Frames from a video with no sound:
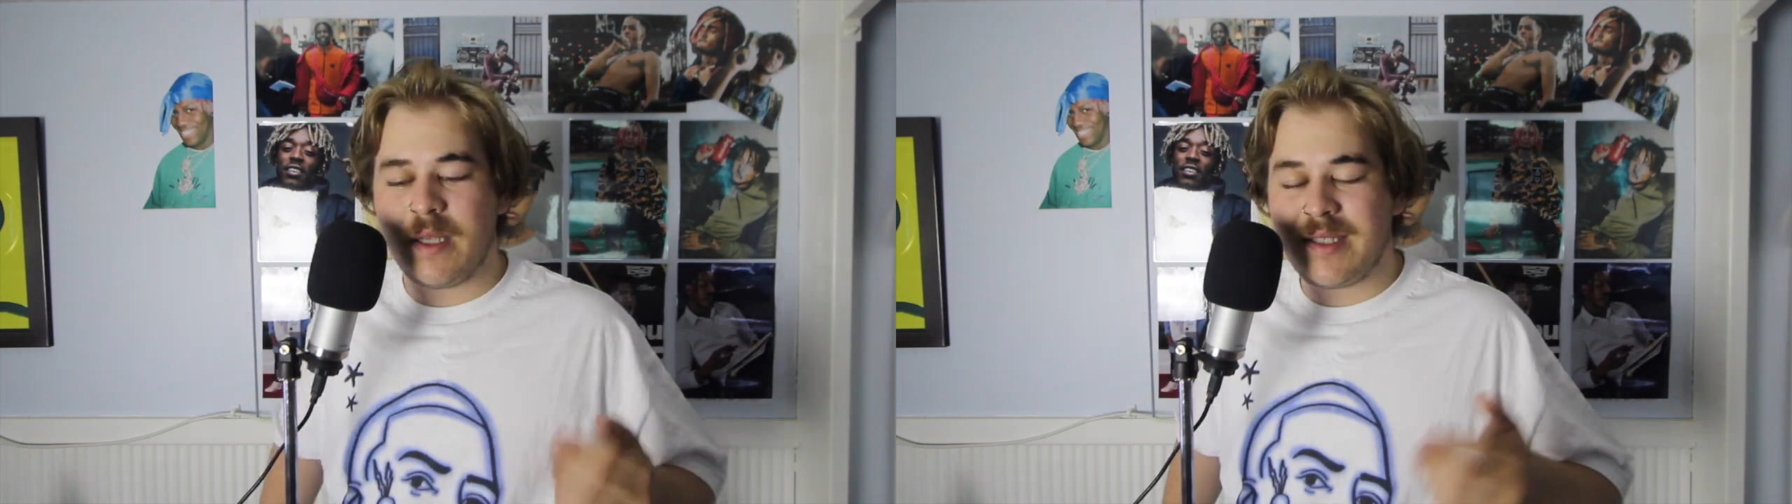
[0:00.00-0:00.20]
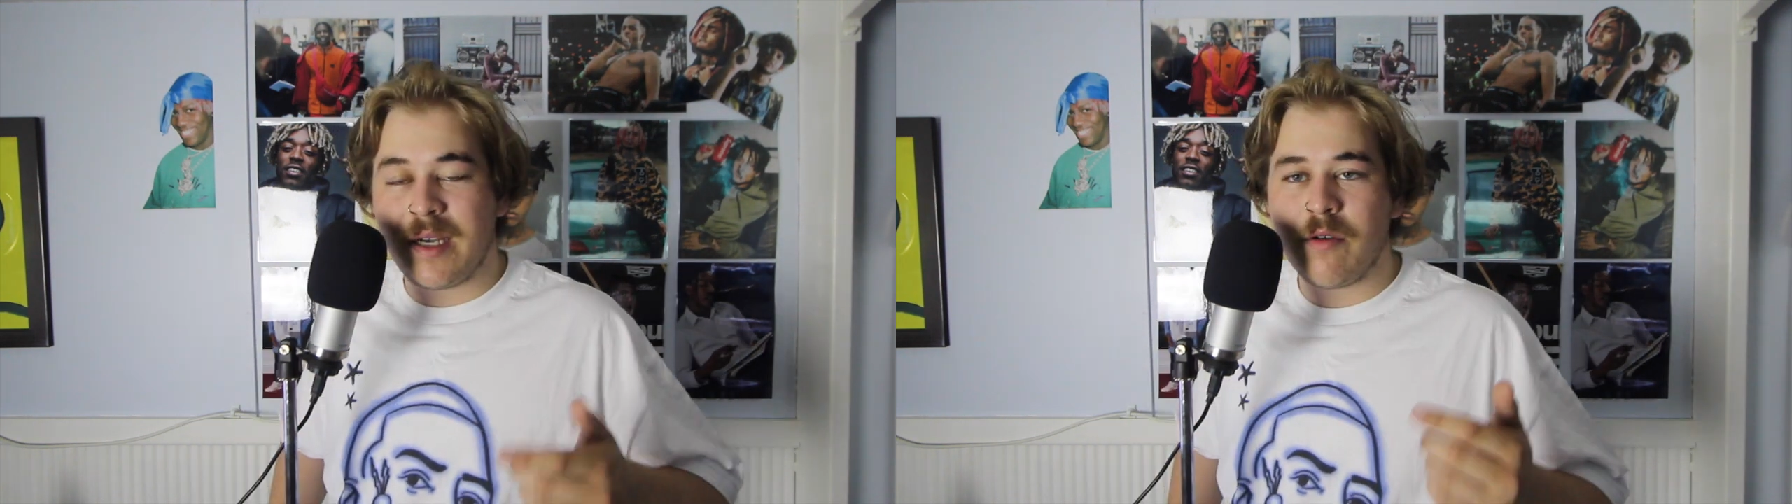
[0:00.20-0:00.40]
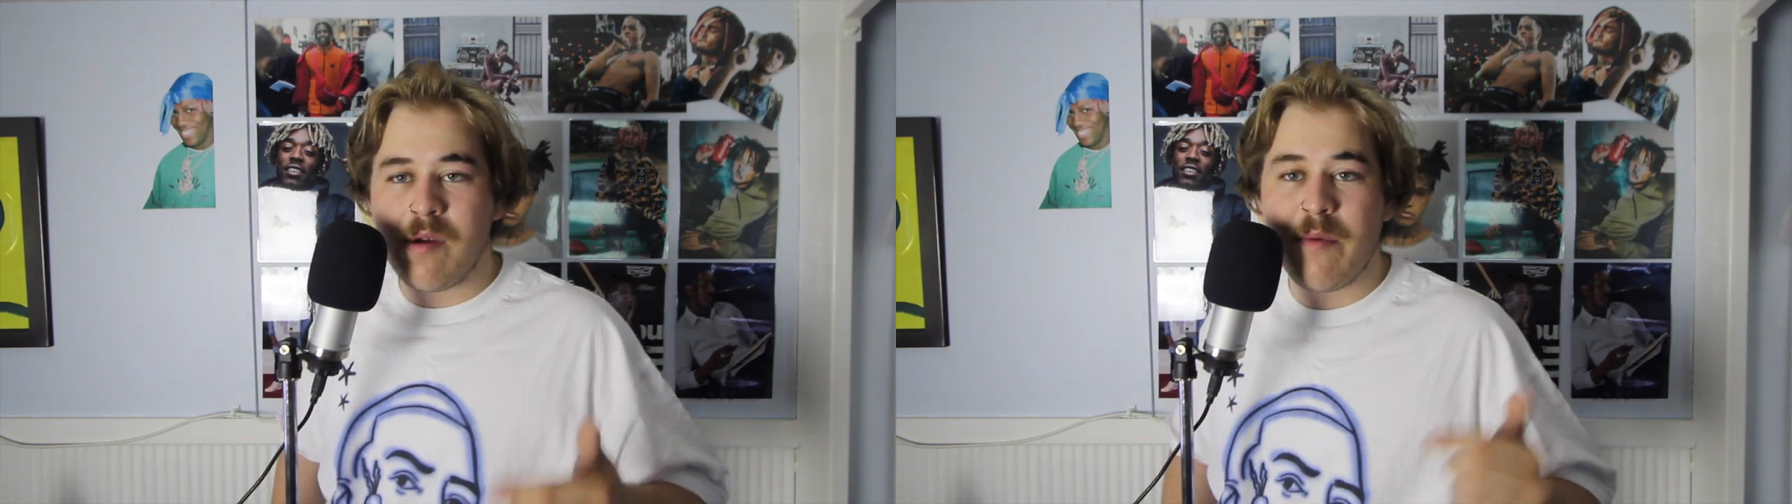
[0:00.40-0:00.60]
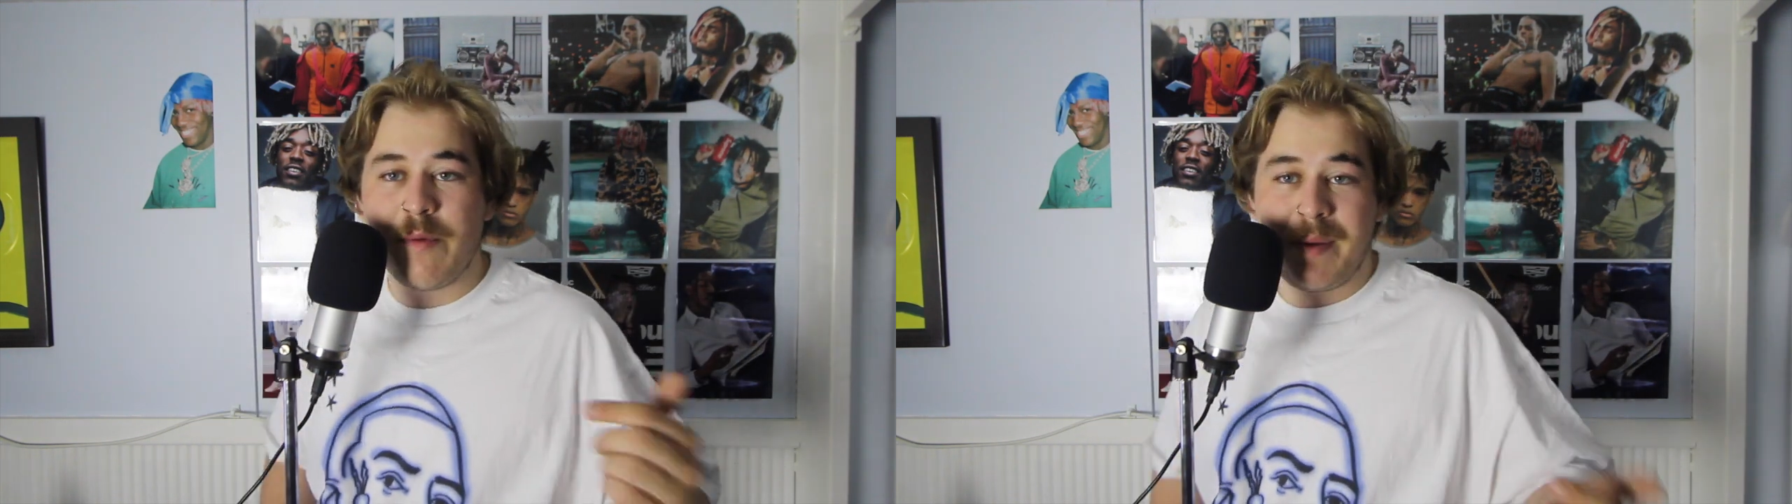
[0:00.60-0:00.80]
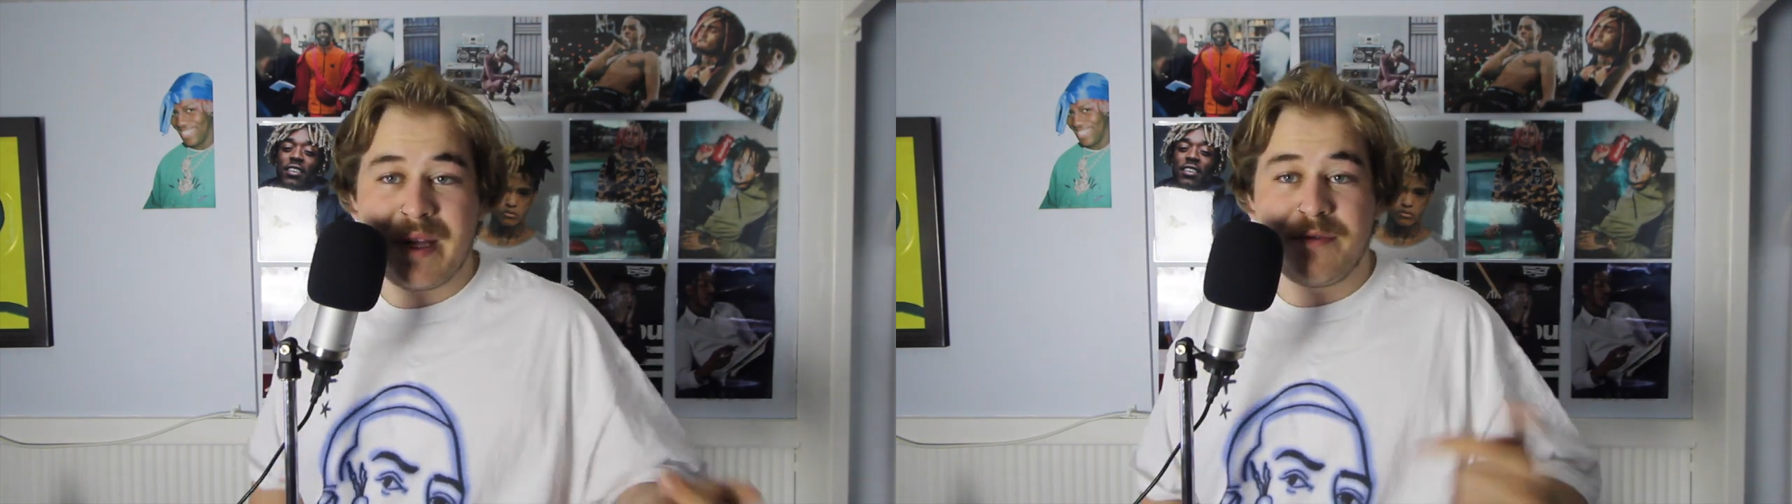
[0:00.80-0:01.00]
Stuck around
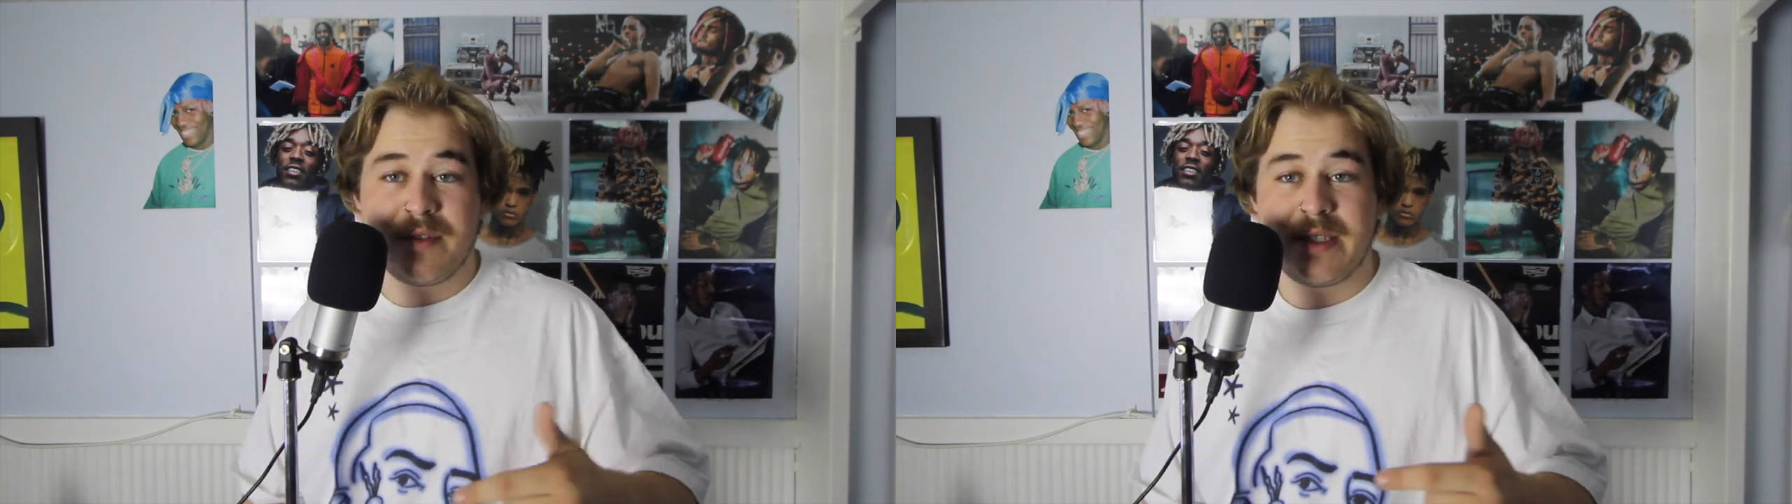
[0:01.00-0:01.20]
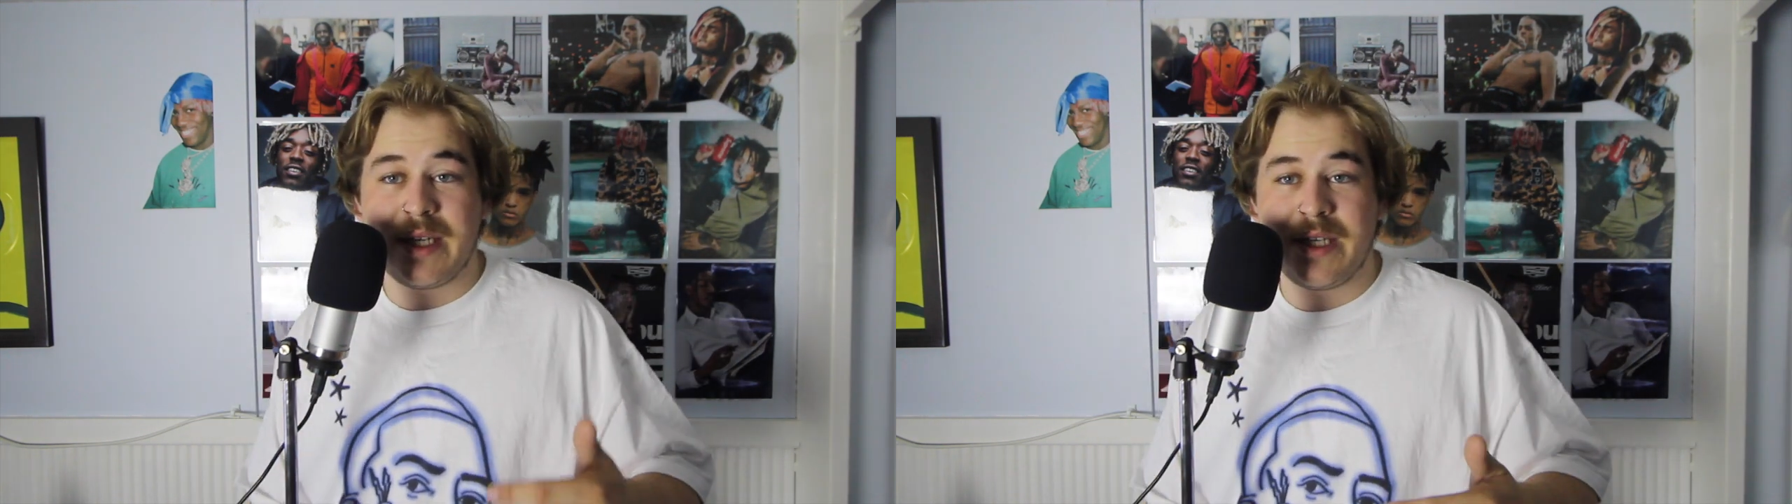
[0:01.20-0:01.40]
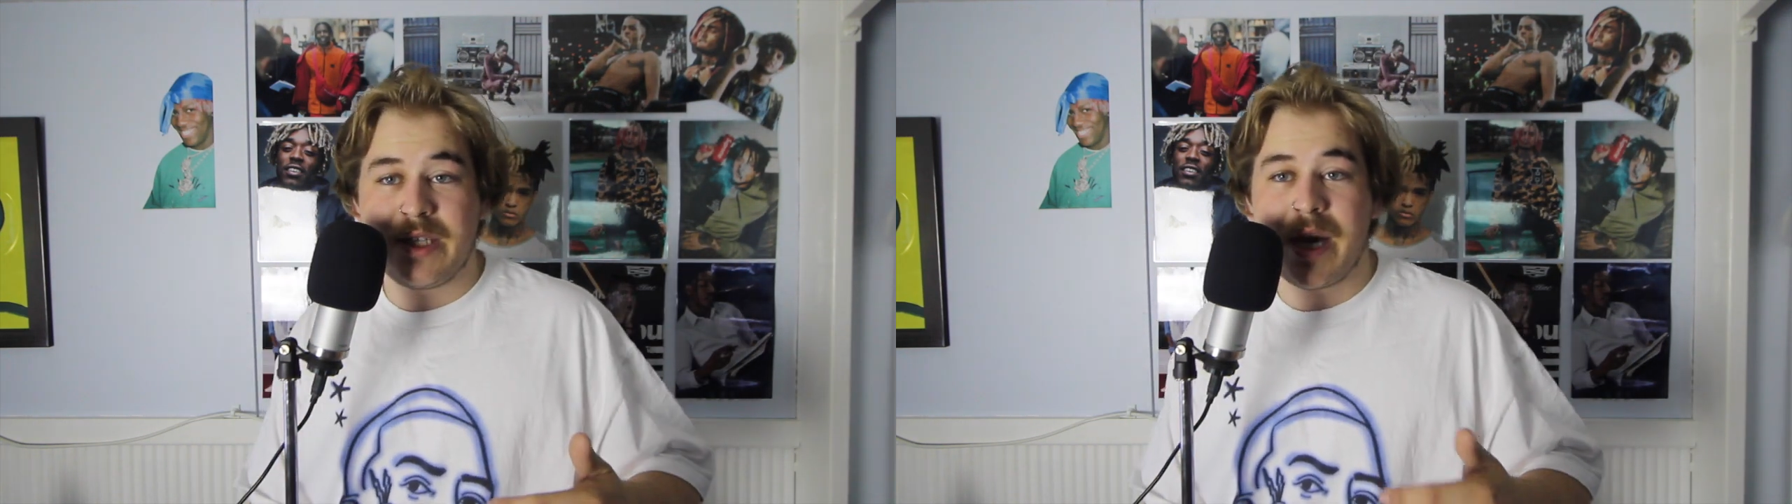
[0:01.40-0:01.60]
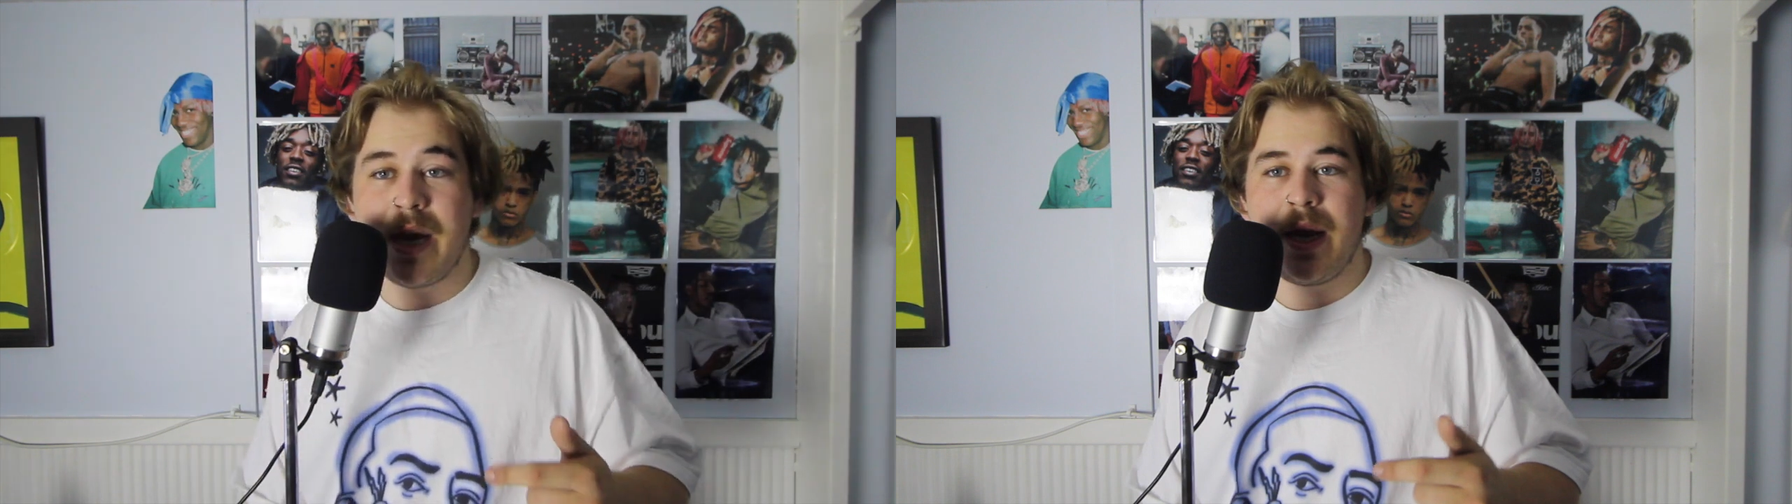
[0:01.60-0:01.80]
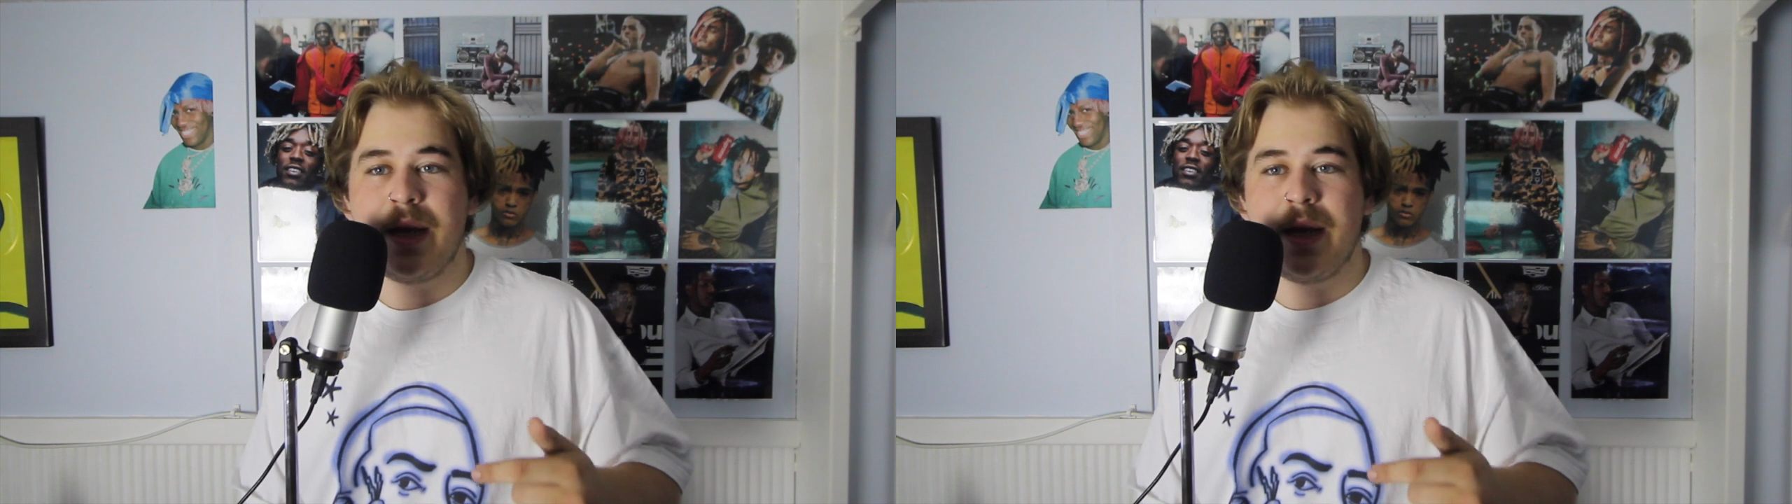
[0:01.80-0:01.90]
with Beth for the DJ,